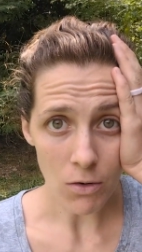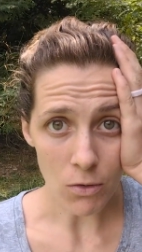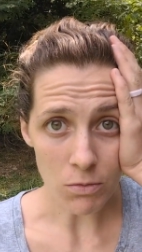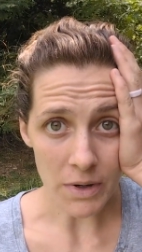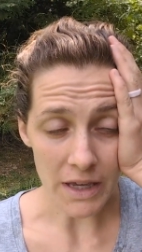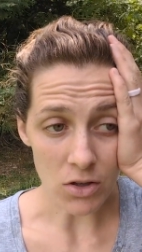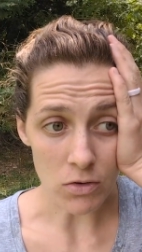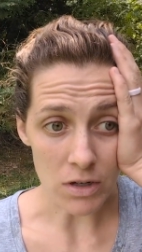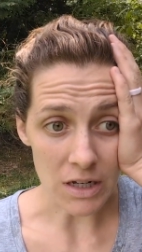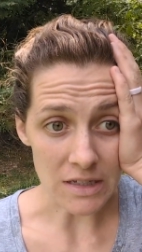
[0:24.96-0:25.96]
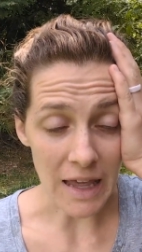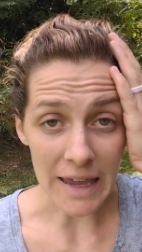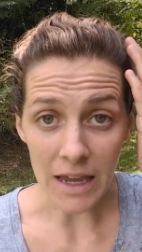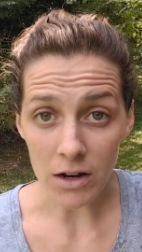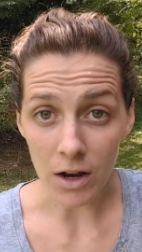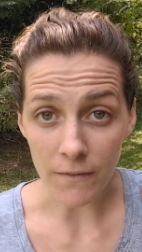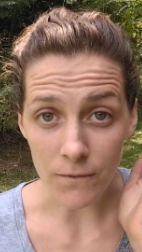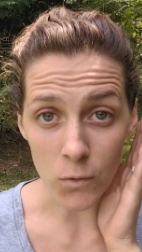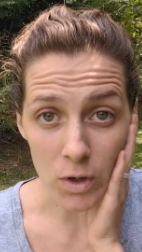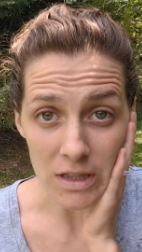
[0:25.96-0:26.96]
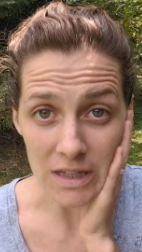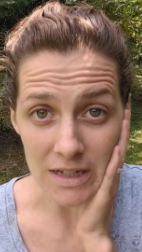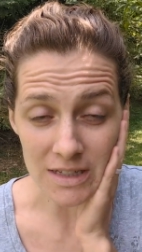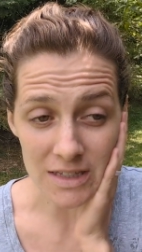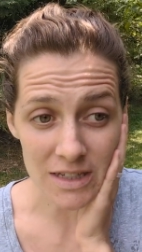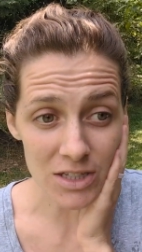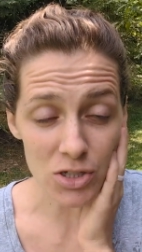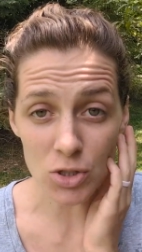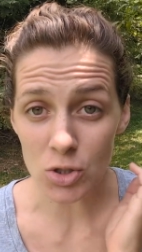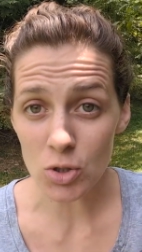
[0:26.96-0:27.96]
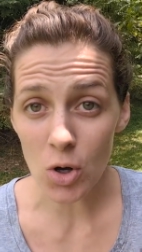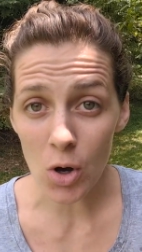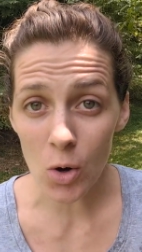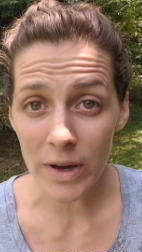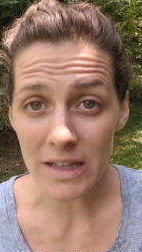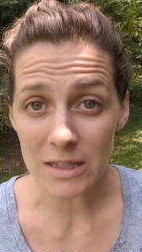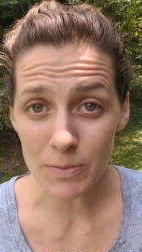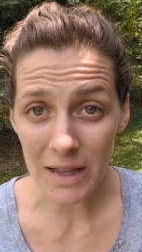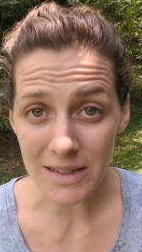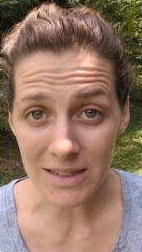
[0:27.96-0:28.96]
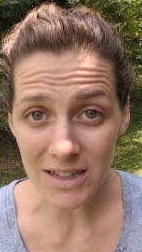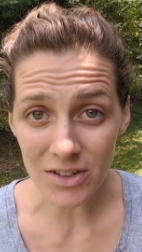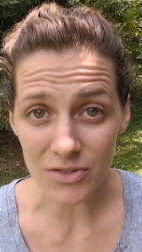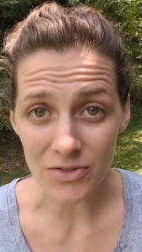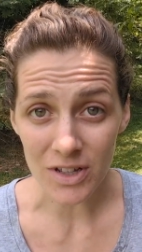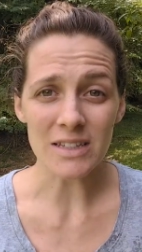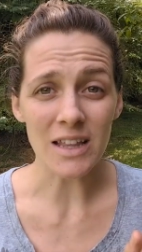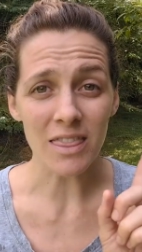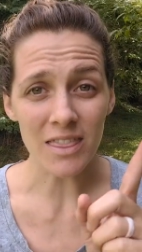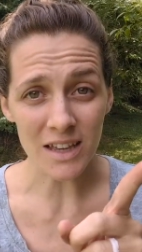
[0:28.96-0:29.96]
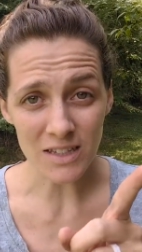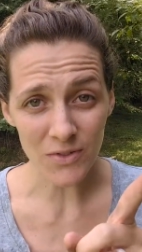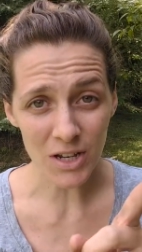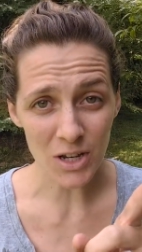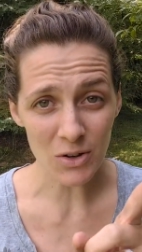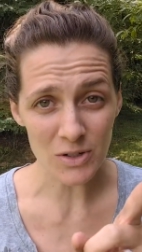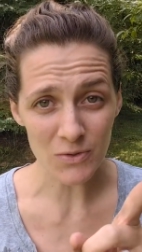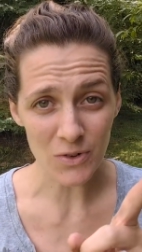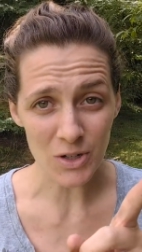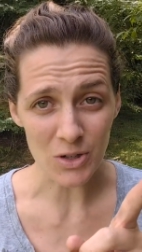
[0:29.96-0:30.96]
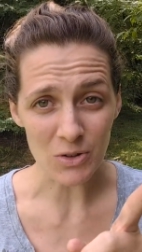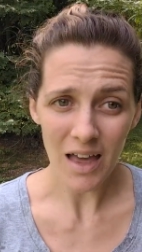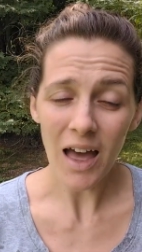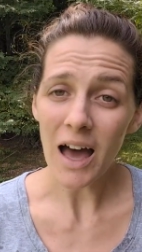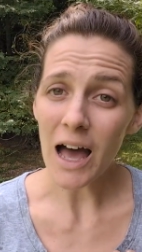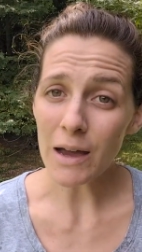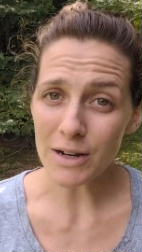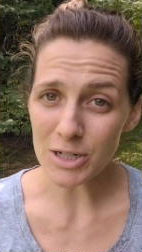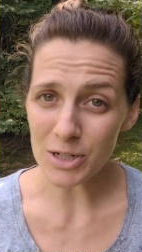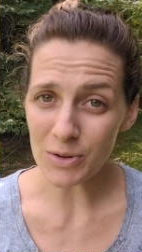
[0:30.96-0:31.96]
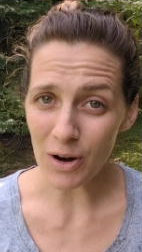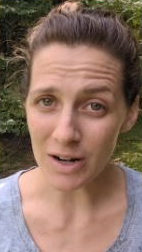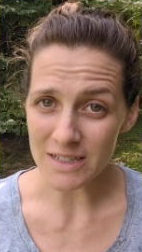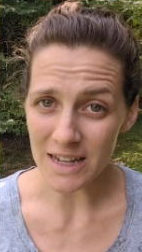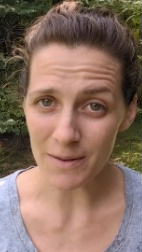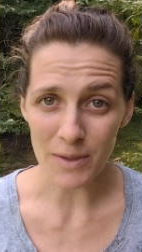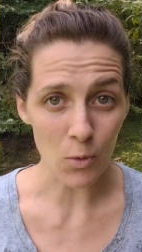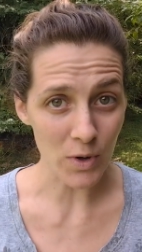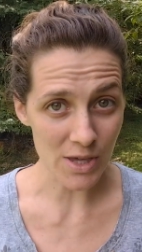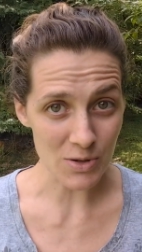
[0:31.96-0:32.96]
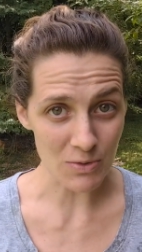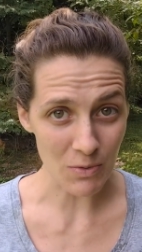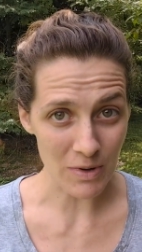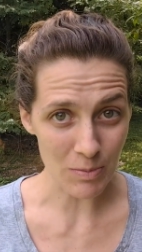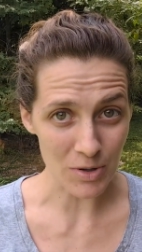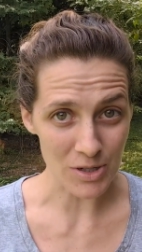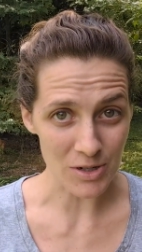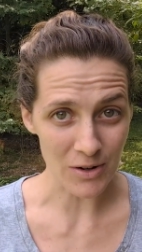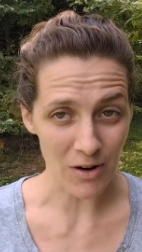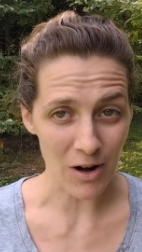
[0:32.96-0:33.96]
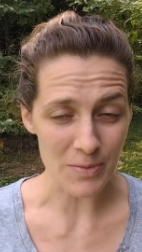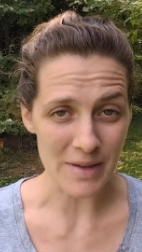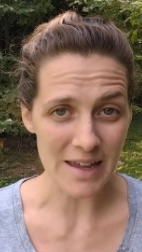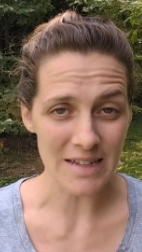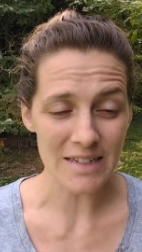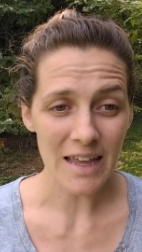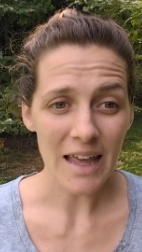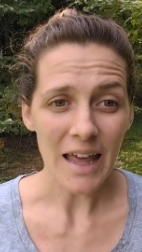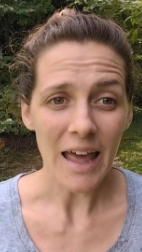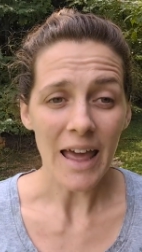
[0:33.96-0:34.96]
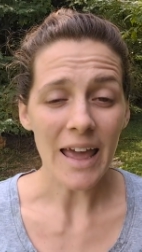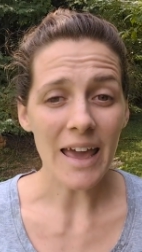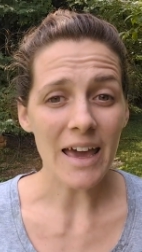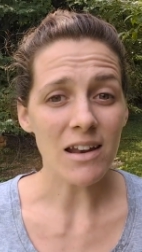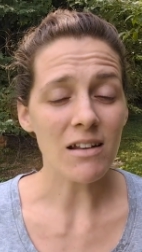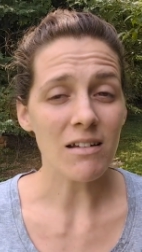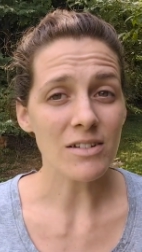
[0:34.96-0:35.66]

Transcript: oh my goodness, I cannot afford this. This is so expensive. Then this video is for you. I'm going to show you our setup that we use when we butcher our meat. And